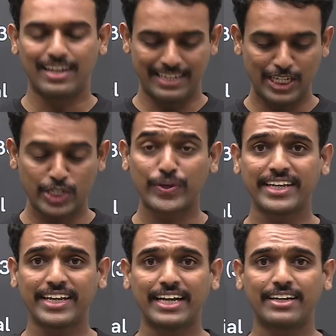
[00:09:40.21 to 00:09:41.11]
In
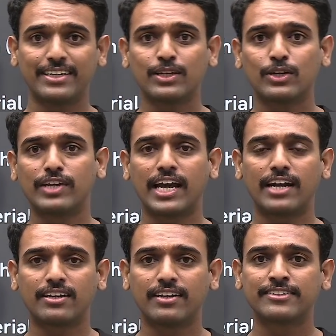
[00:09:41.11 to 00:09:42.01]
2018 we had
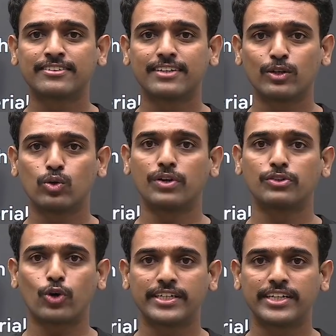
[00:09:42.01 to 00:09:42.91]
Kanish sir, who was
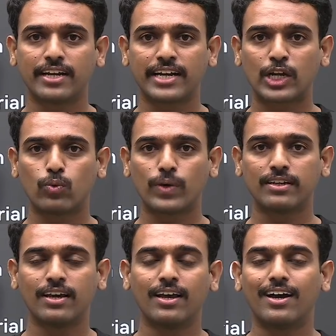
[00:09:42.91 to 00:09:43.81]
All India rank 1.
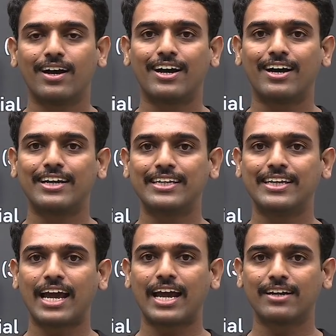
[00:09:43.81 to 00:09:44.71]
He
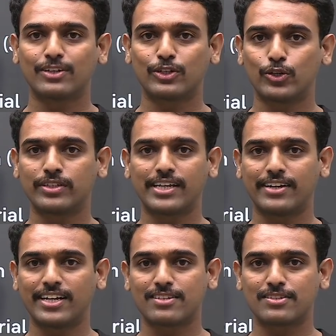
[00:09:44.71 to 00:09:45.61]
had secured
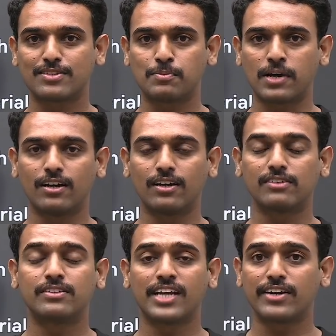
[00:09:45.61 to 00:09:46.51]

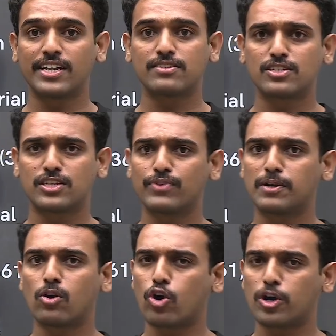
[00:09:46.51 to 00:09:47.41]
361
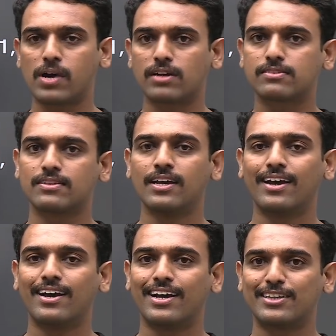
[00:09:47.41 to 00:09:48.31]
odd marks
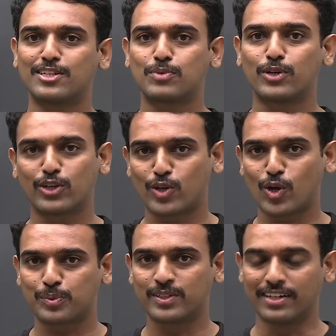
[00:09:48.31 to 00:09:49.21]
in this particular
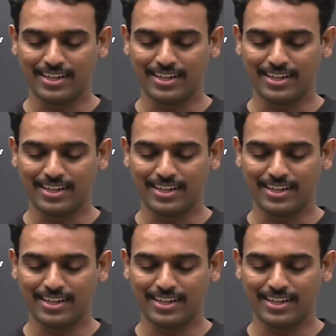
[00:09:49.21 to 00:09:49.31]
optional.